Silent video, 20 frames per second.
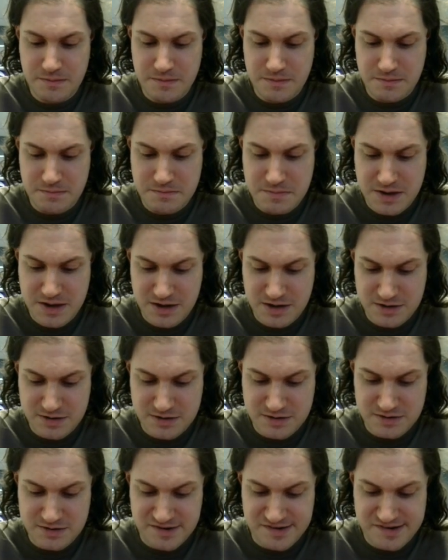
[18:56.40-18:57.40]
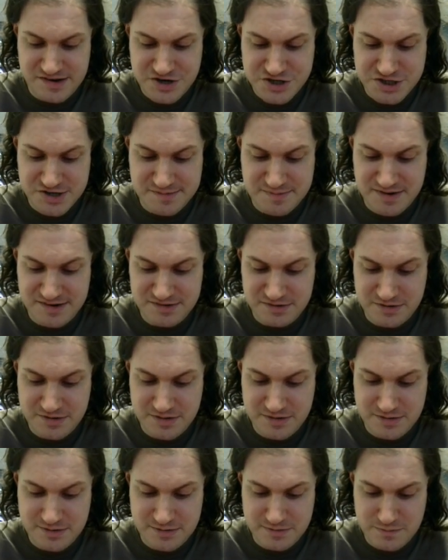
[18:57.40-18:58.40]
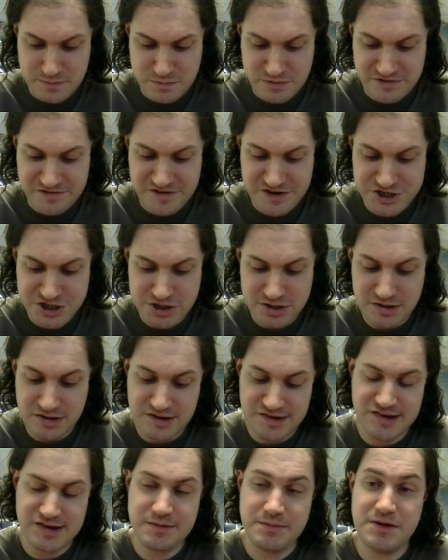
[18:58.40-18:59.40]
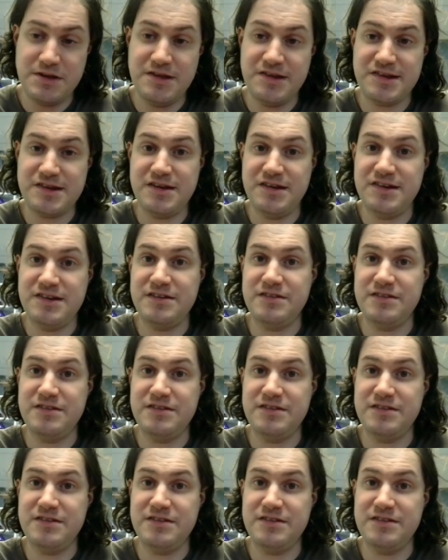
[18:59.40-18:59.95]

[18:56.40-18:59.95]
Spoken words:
make decisions based on the professionalism, in this case,